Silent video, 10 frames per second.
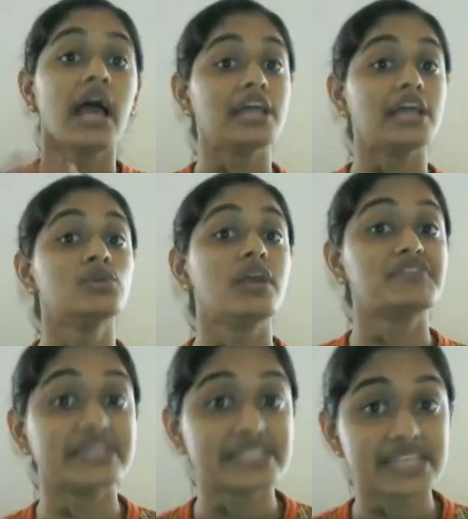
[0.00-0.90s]
and you will have to
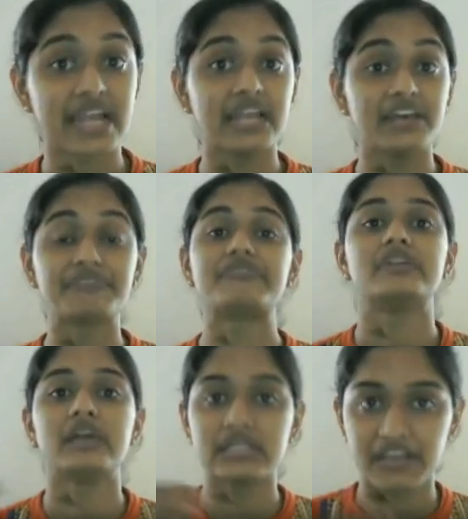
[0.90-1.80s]
decide if
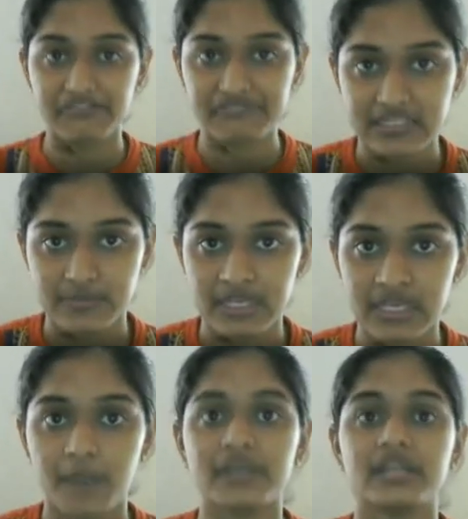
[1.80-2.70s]
a theft has been
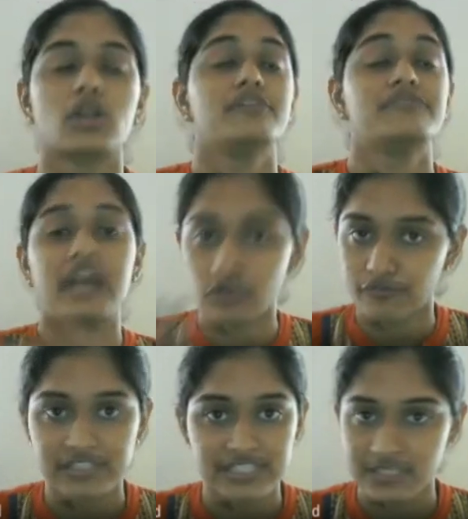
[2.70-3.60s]
committed or if that
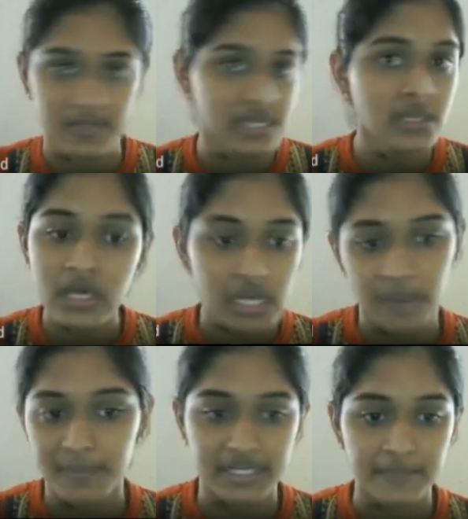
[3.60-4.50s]
offense has been
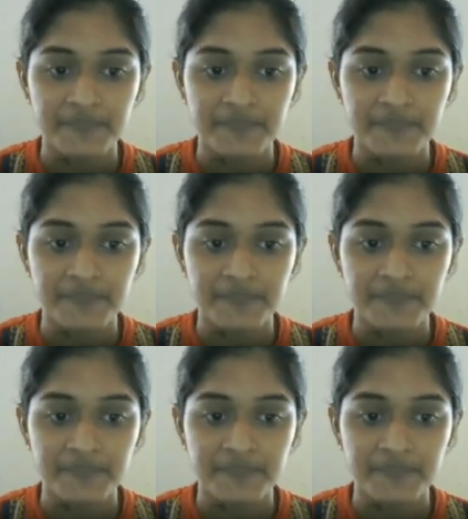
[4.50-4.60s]
committed.